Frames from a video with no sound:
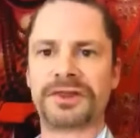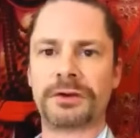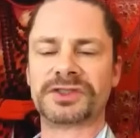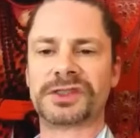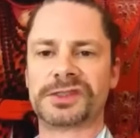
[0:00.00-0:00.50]
with
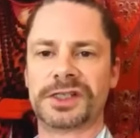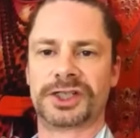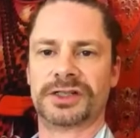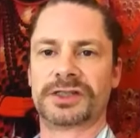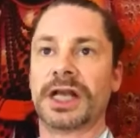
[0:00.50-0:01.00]
those
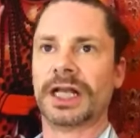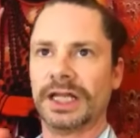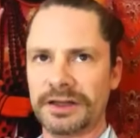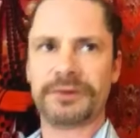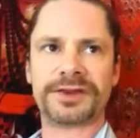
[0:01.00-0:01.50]
decisions,
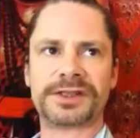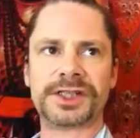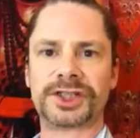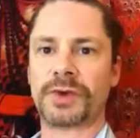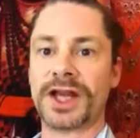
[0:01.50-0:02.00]
live with the
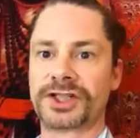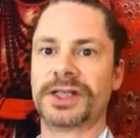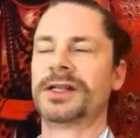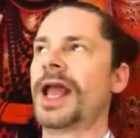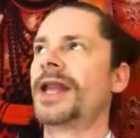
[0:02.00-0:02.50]

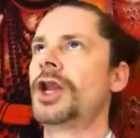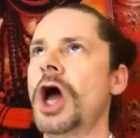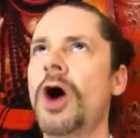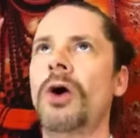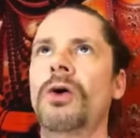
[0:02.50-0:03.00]
situation and
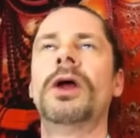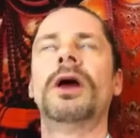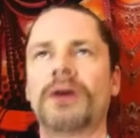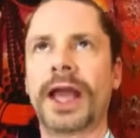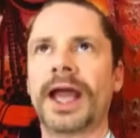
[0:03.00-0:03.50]
know,
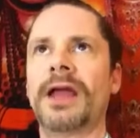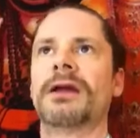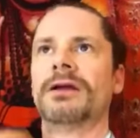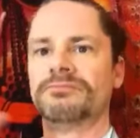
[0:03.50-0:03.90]
okay,